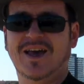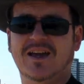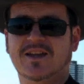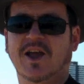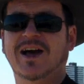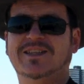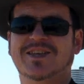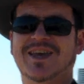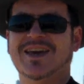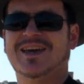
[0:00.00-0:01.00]
And I'd like to
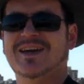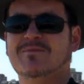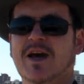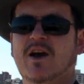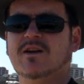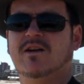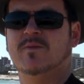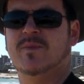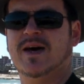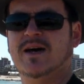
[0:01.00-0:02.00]
thank uh, my online
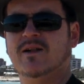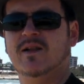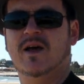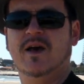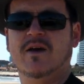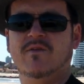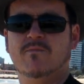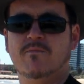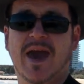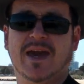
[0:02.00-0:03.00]
pal
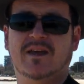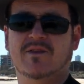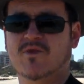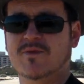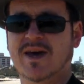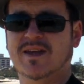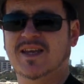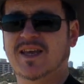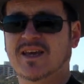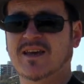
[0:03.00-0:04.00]
Mac, Free
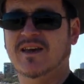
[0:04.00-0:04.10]
Mountaineer,